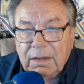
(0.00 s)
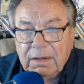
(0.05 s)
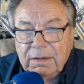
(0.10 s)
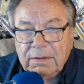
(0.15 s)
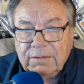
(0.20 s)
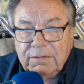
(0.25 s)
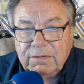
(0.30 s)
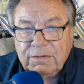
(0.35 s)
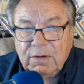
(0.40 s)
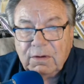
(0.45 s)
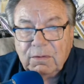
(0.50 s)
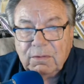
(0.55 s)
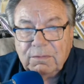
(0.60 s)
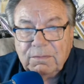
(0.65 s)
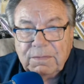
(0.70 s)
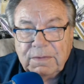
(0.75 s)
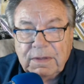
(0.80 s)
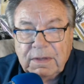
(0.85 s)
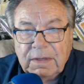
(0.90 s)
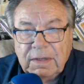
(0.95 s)
So
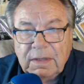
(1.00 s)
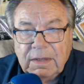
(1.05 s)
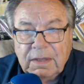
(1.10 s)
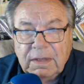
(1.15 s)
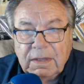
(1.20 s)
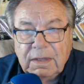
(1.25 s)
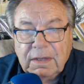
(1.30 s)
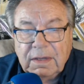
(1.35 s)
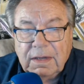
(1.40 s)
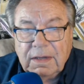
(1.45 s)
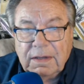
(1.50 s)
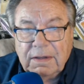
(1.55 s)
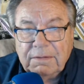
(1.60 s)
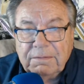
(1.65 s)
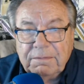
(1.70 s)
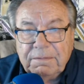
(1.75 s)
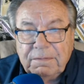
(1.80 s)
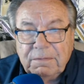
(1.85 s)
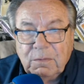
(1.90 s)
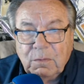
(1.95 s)

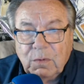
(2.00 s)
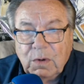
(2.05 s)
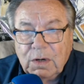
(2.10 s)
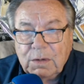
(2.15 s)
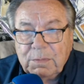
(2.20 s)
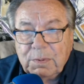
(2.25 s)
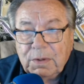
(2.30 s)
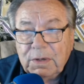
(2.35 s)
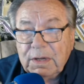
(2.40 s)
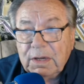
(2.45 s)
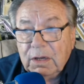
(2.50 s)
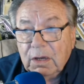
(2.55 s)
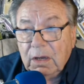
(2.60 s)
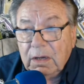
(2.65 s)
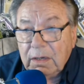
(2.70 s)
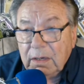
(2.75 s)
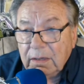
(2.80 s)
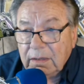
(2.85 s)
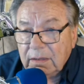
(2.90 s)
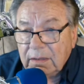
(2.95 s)
worked pretty
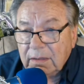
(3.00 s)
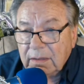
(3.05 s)
good.